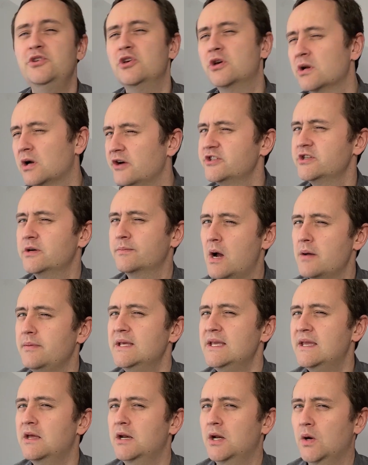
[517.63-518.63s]
you can also
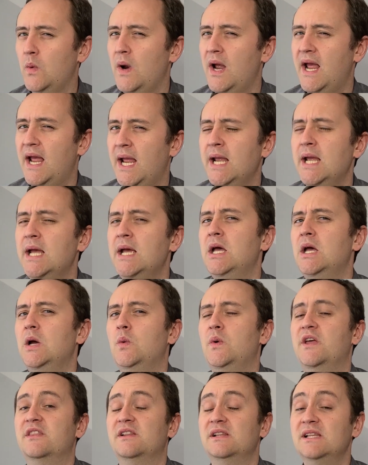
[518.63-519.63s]
probably get away
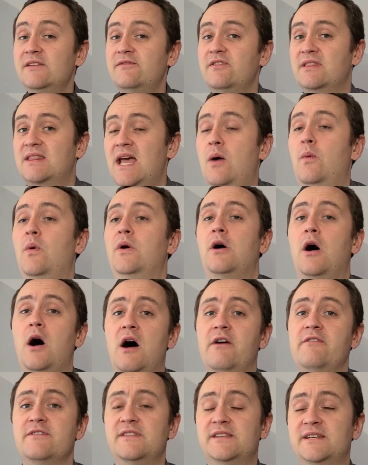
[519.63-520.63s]
with leaving that one
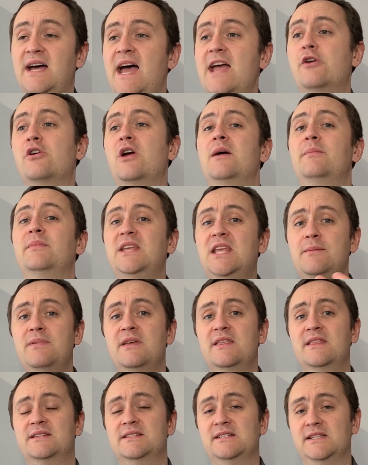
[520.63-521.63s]
off of the diagram,
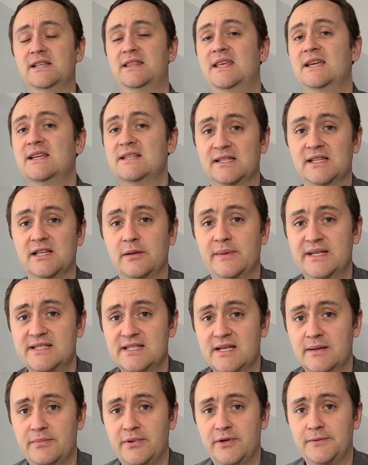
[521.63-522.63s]
keeping things a little bit
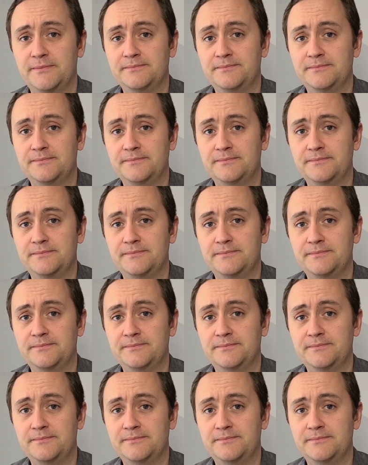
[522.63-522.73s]
simple.